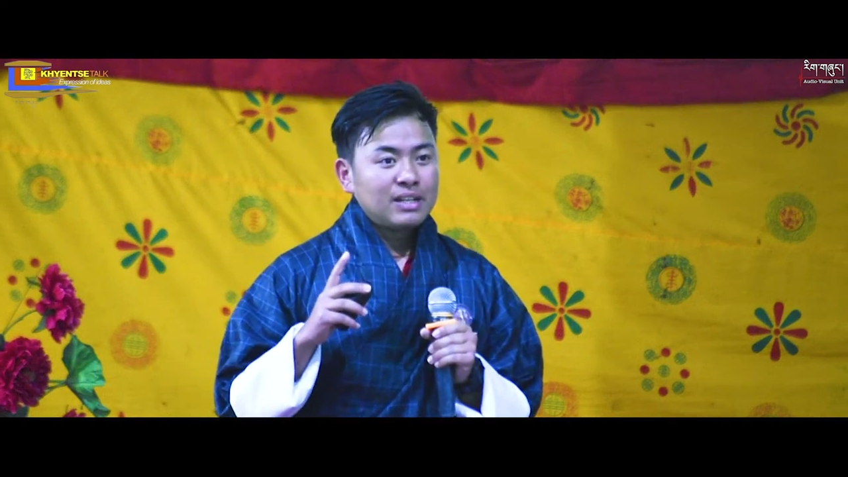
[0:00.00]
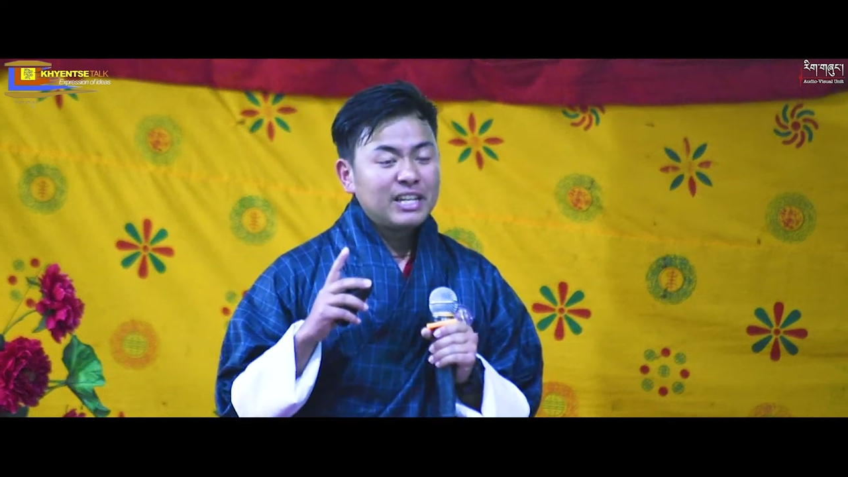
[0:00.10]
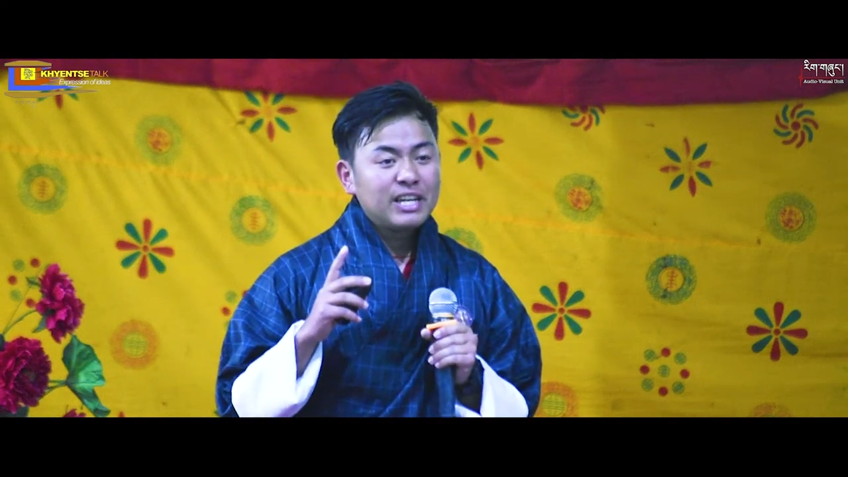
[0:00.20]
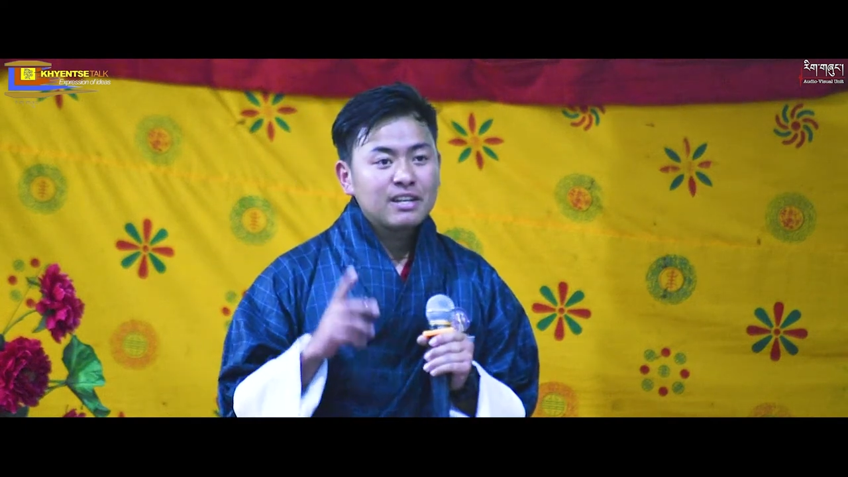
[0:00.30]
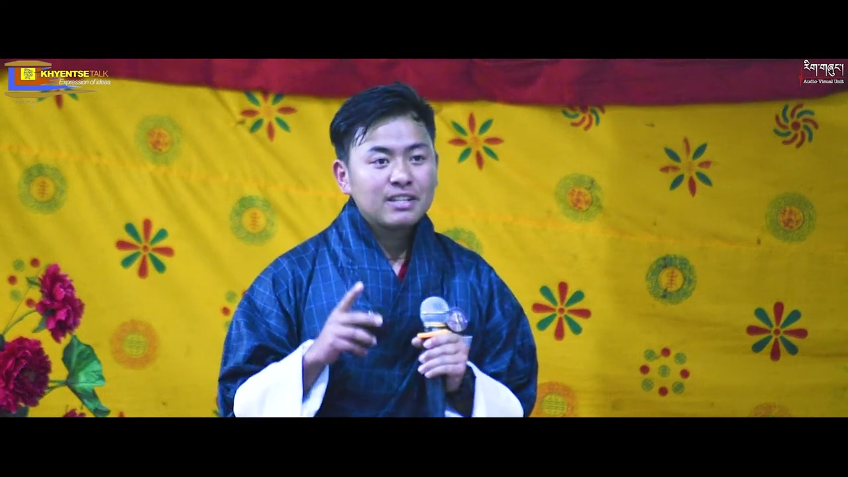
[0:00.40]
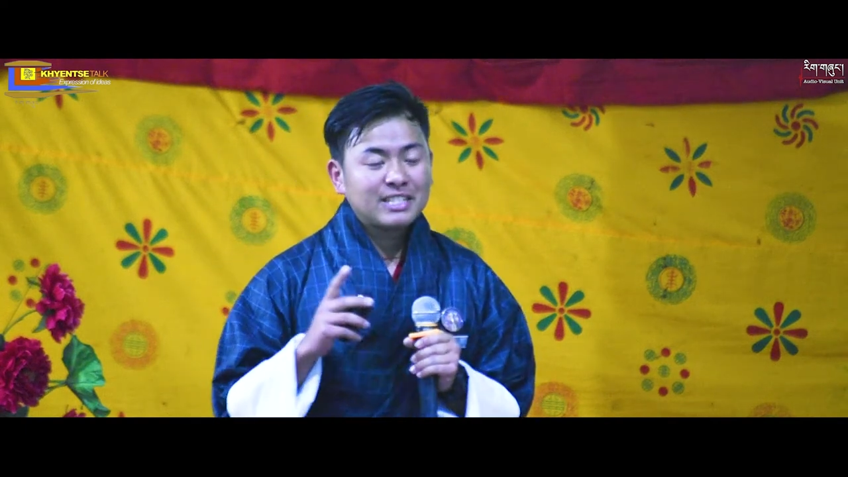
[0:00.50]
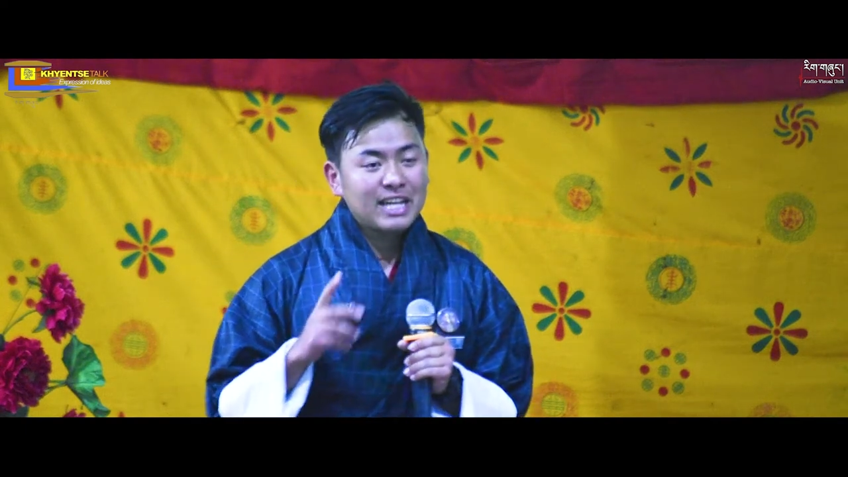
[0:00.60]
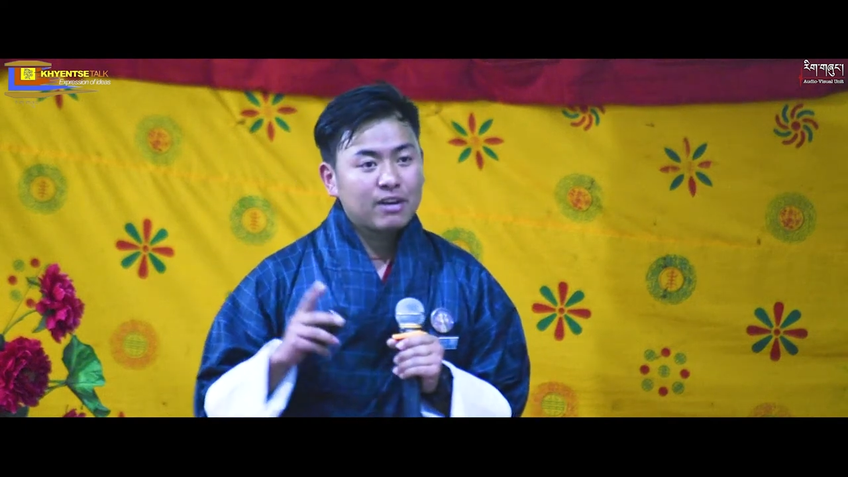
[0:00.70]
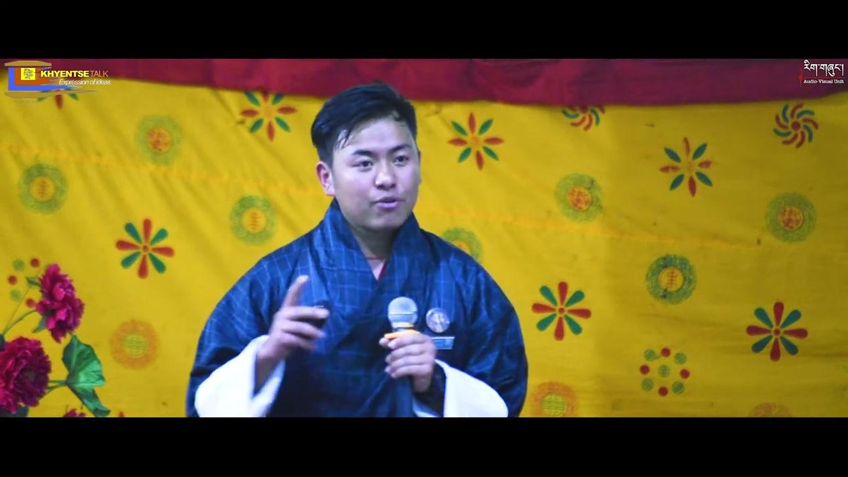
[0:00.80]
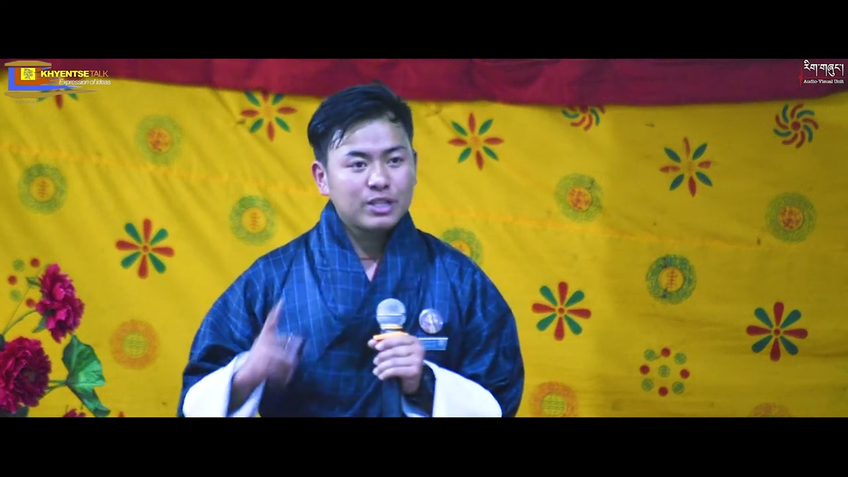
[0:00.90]
leaders
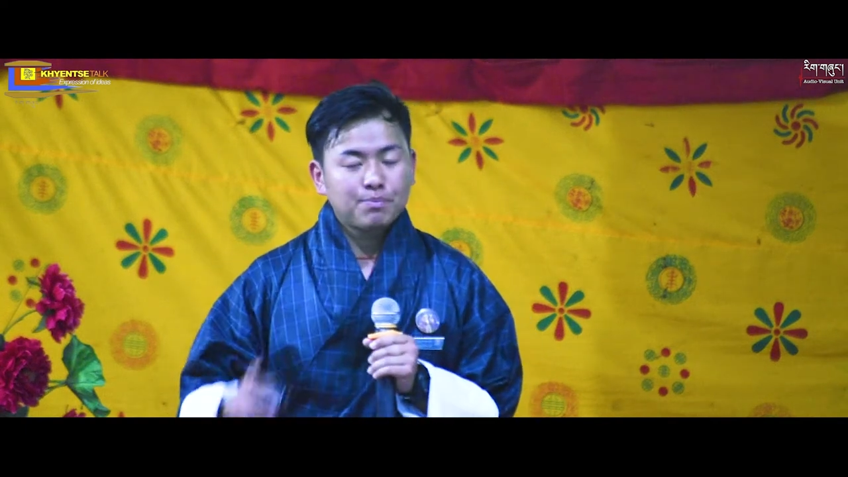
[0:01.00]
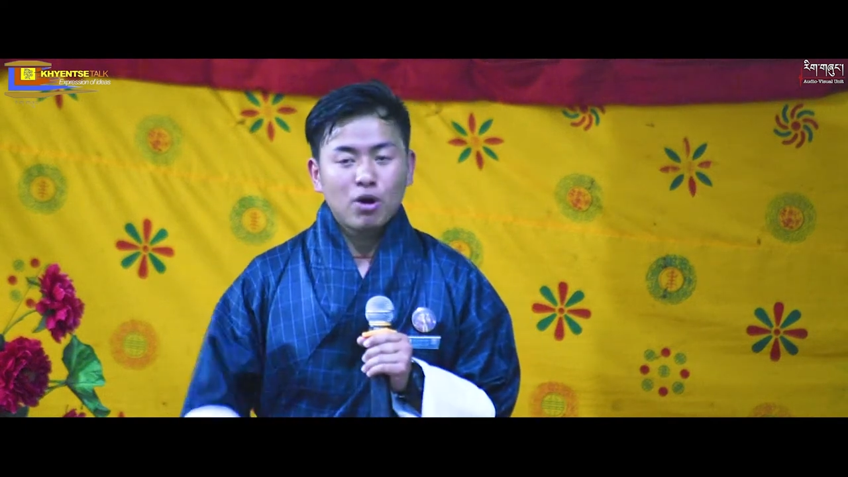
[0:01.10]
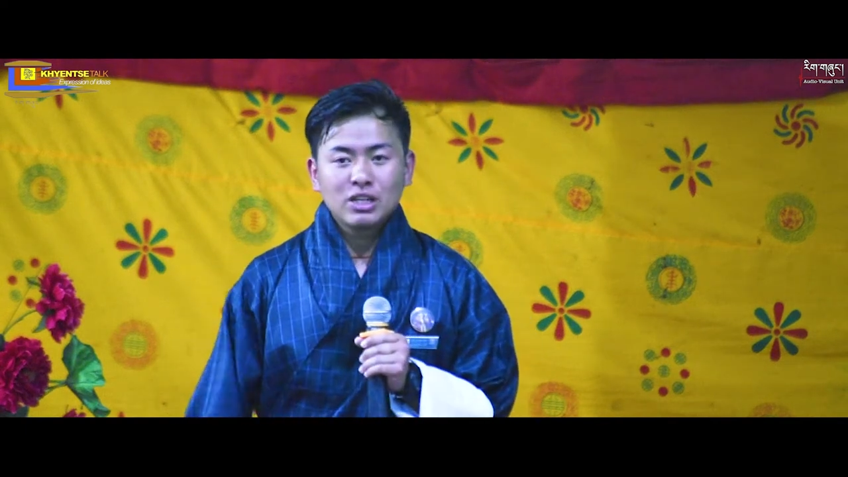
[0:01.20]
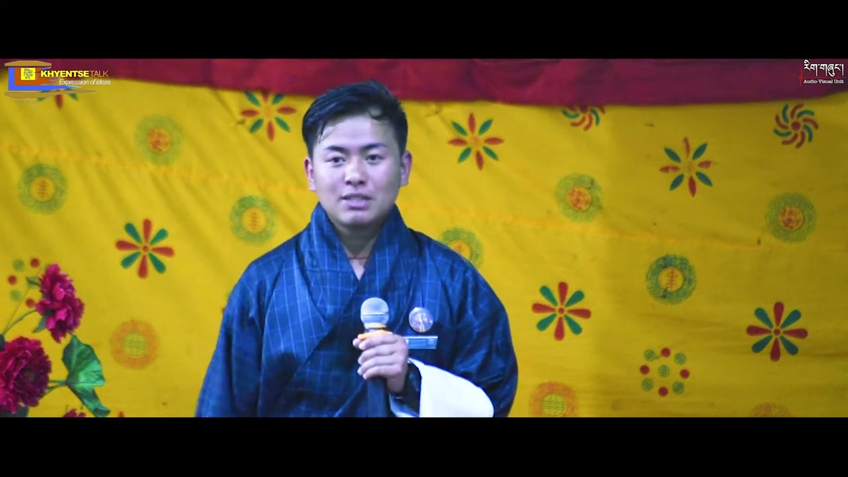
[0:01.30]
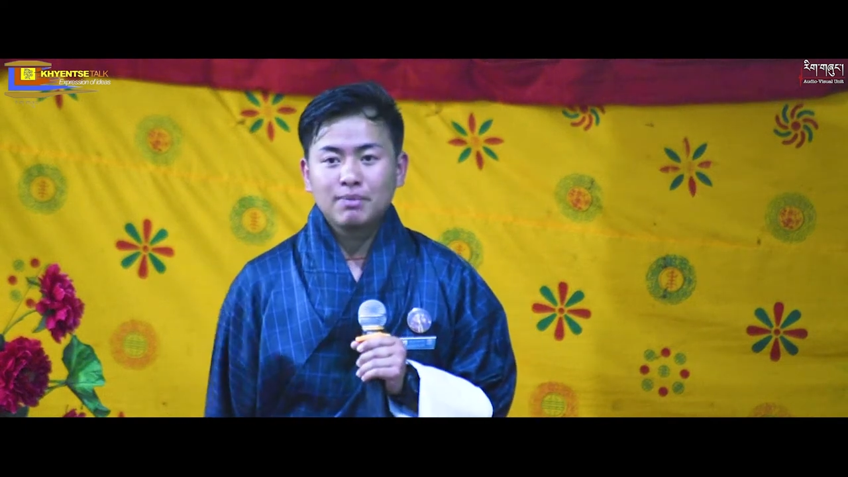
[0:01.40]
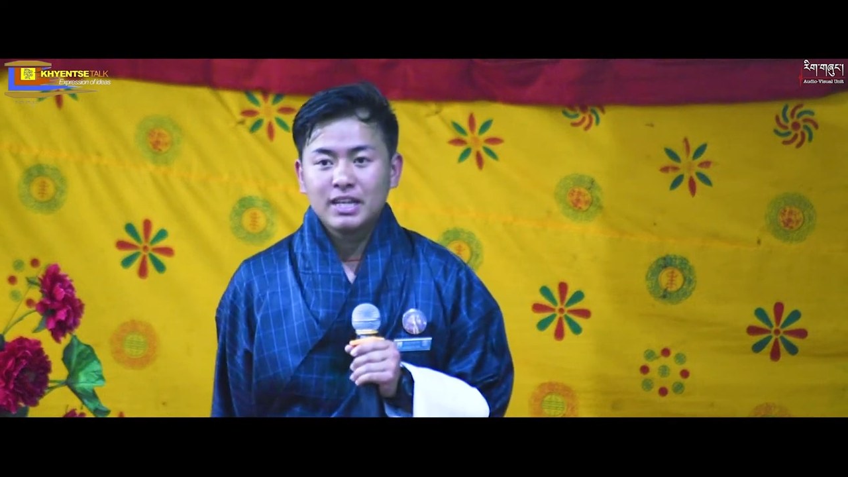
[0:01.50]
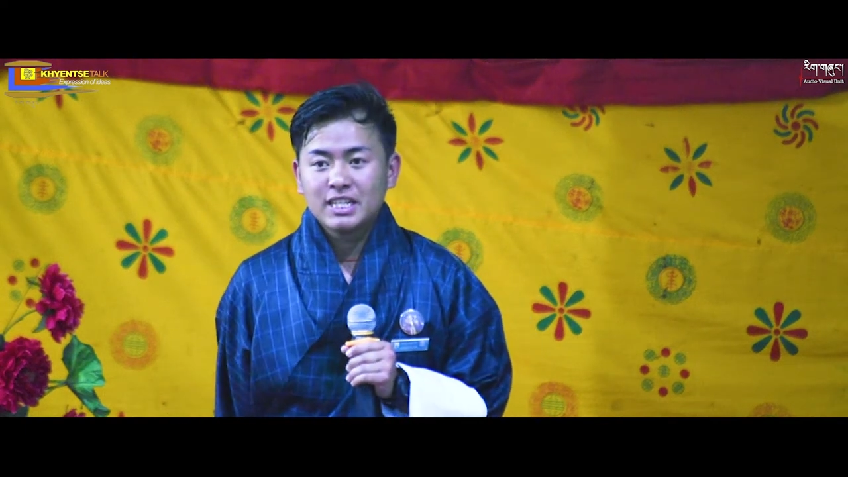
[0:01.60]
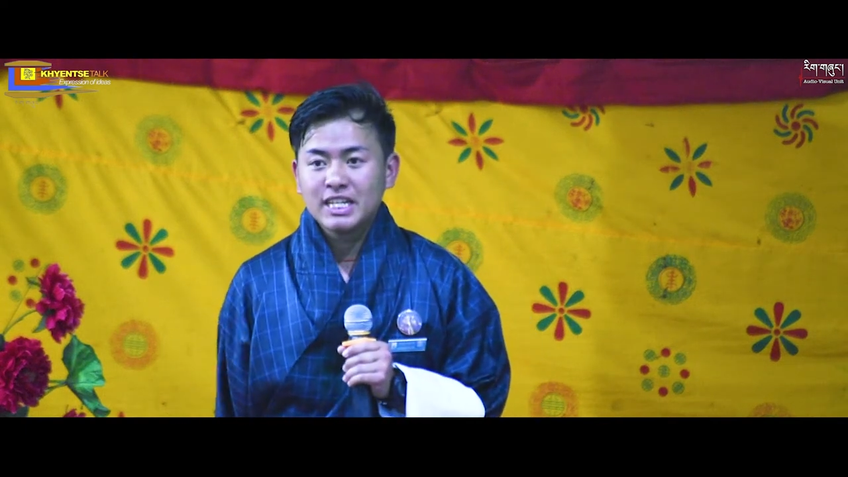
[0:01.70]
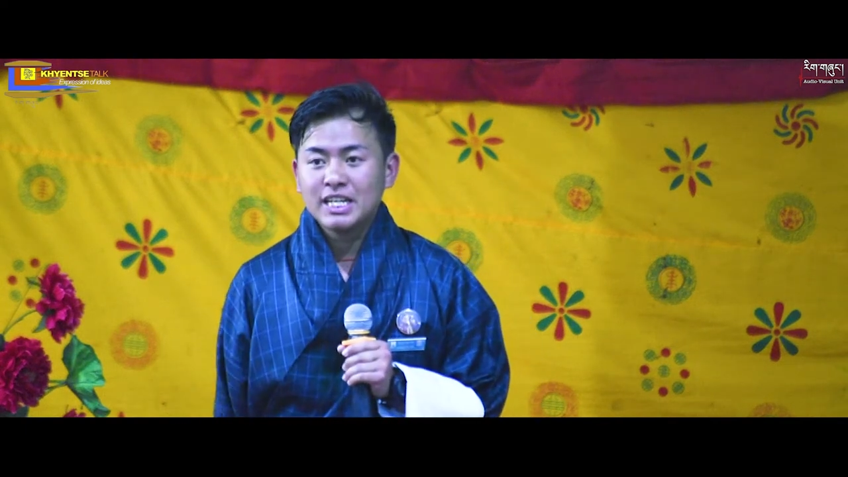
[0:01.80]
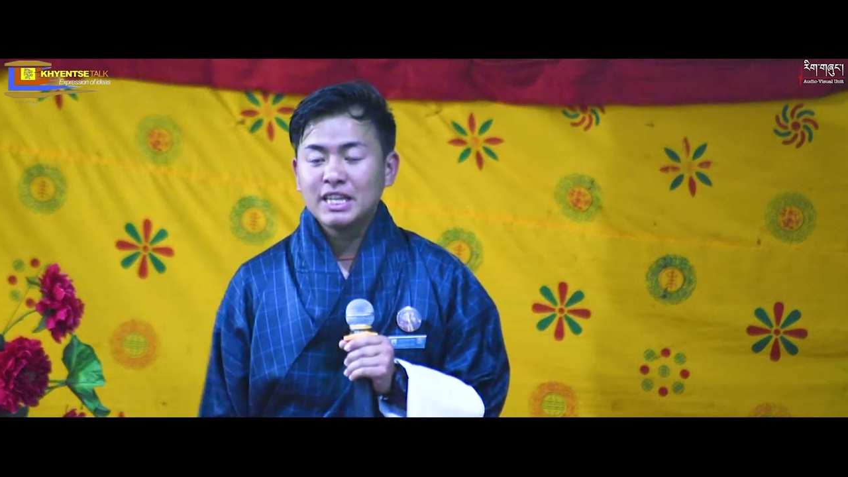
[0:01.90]
take
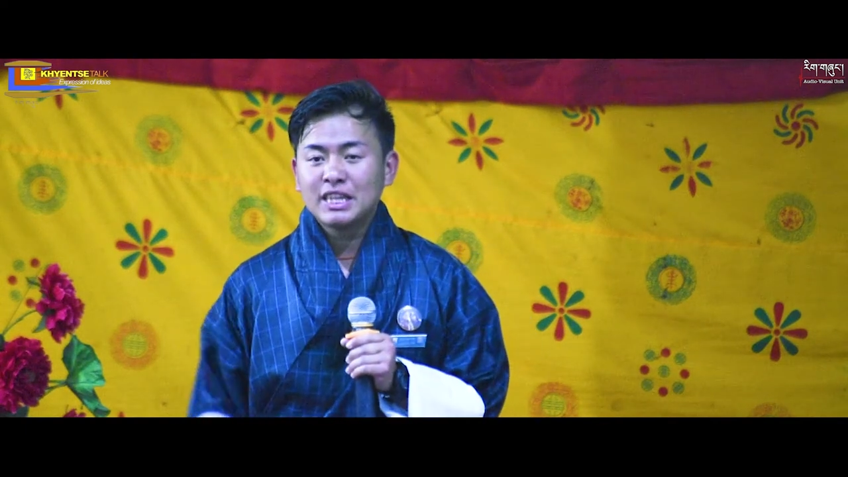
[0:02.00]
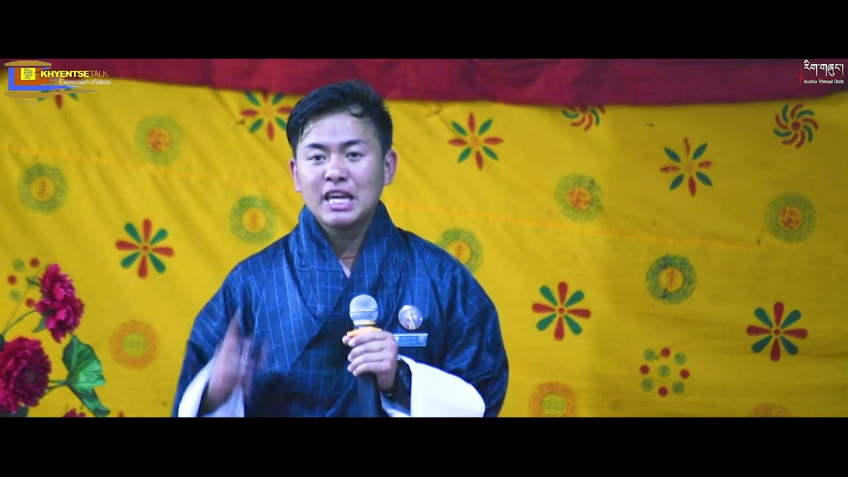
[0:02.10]
responsibility,